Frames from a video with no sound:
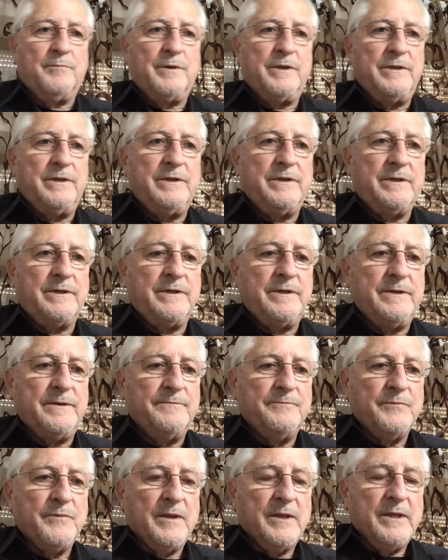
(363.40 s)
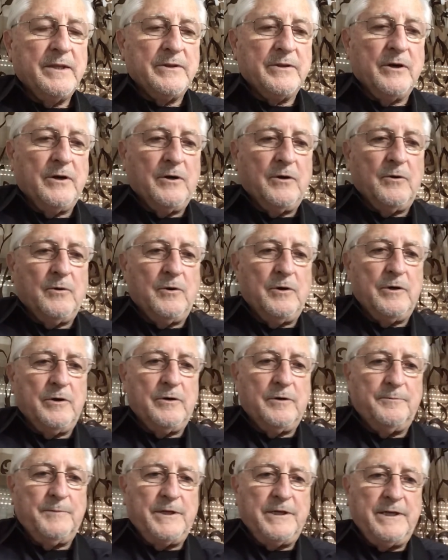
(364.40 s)
me. The
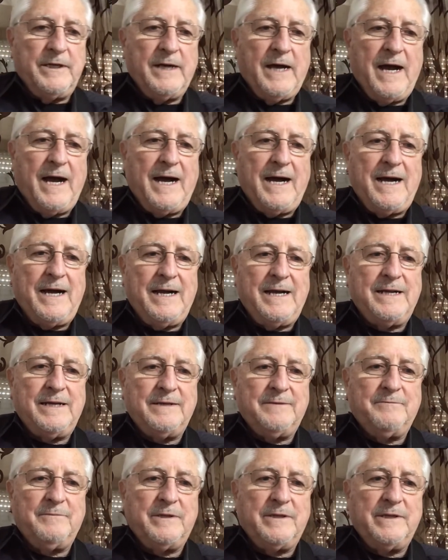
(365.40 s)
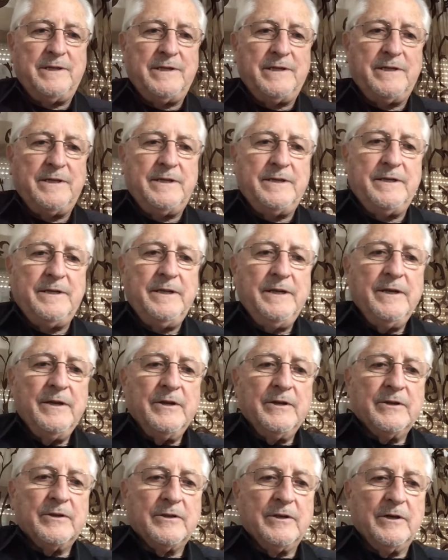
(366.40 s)
world behind me,
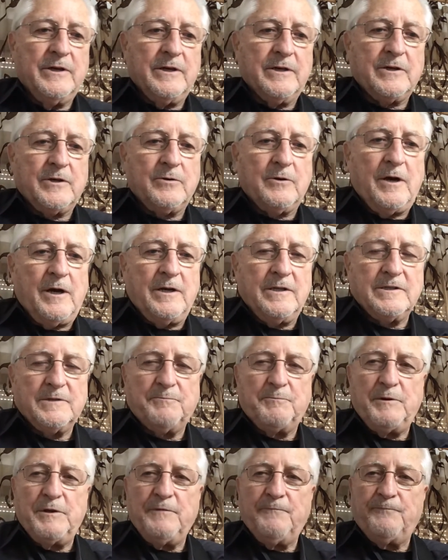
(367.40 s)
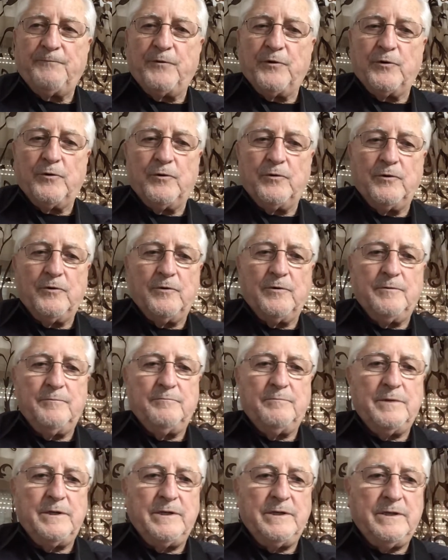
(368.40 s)
the cross before
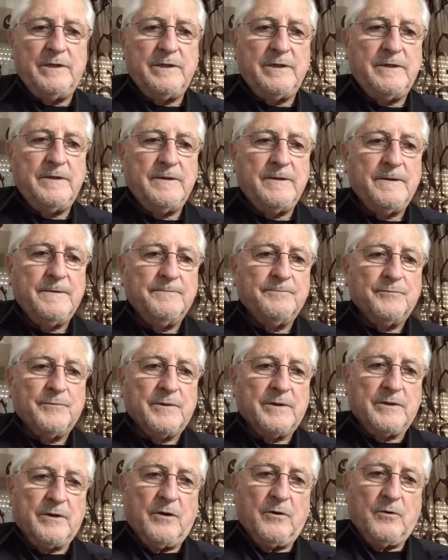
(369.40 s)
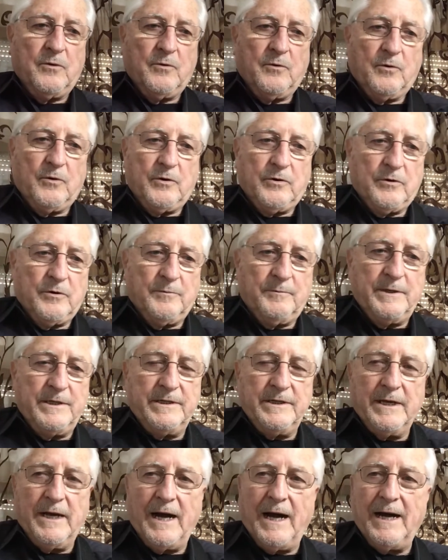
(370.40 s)
me. The world
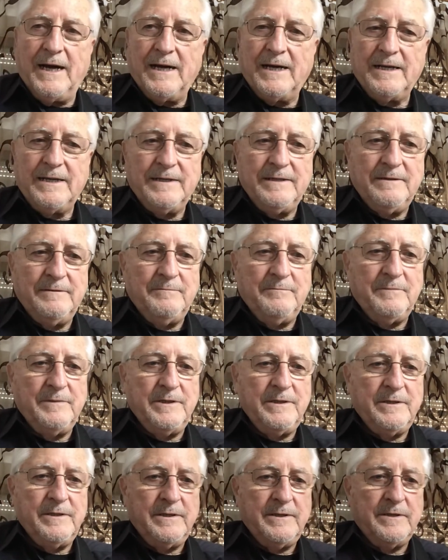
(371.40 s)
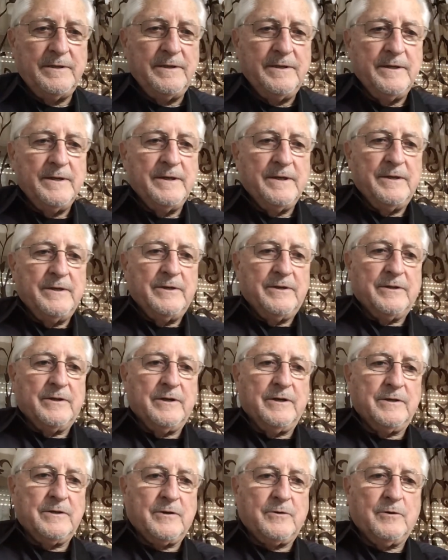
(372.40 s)
behind me,
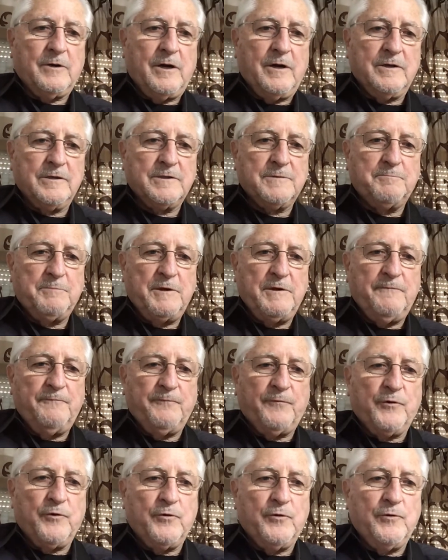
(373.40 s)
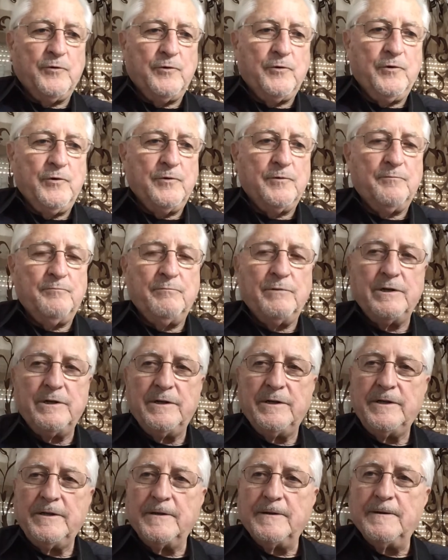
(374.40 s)
the cross before
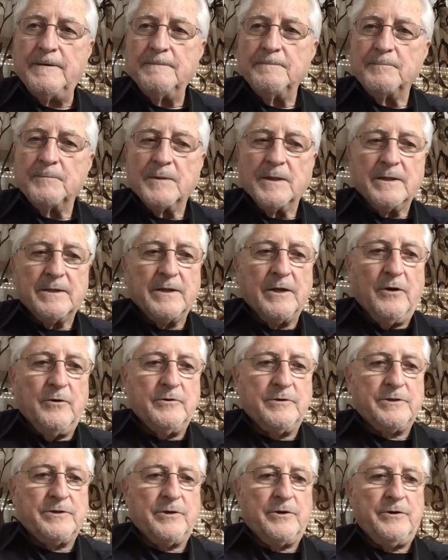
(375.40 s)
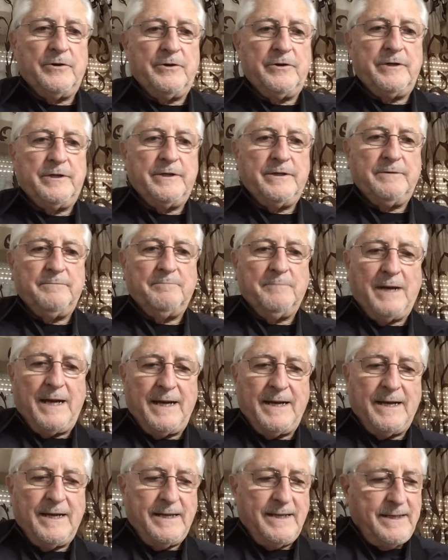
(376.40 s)
me. No turning
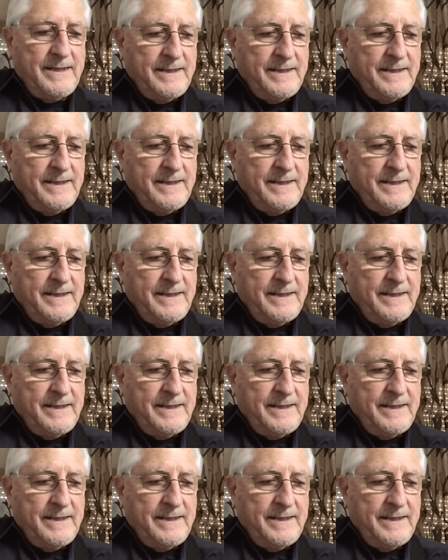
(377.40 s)
back,